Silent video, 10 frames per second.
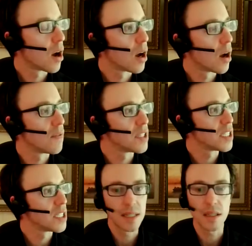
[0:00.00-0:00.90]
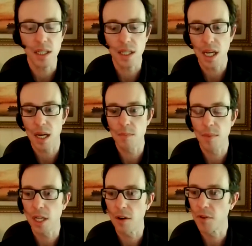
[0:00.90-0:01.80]
Obviously, like
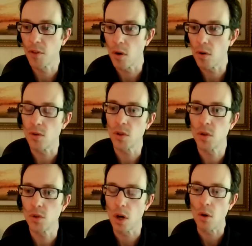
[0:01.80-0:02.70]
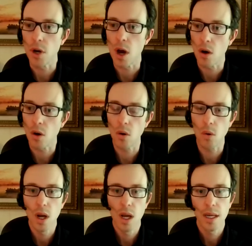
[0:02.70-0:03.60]
for those who don't
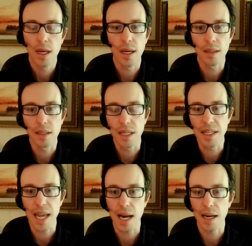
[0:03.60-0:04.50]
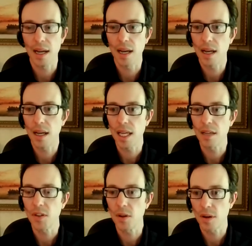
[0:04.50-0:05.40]
know, in Canada,
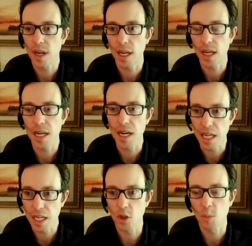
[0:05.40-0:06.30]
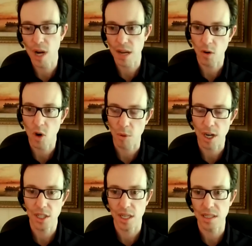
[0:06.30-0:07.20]
if you're a Canadian controlled private
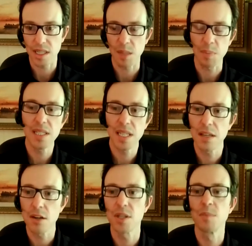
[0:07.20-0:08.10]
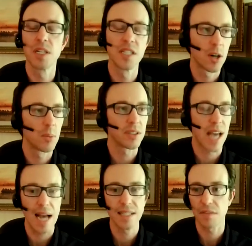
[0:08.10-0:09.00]
corporation at CCPC, there's some considerable
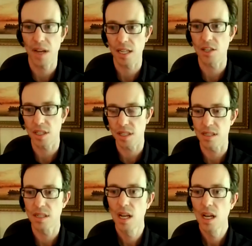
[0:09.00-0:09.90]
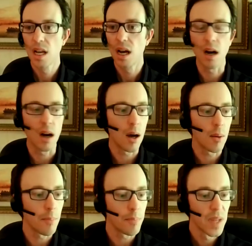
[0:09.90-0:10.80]
tax advantages
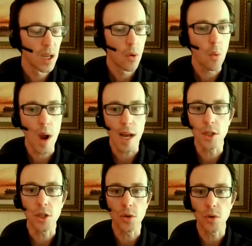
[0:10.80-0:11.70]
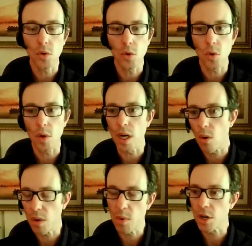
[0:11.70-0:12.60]
when
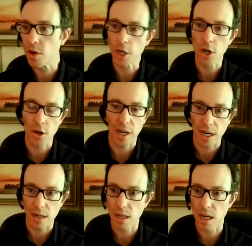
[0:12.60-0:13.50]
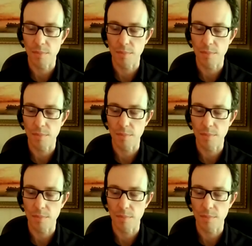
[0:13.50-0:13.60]
you're incurring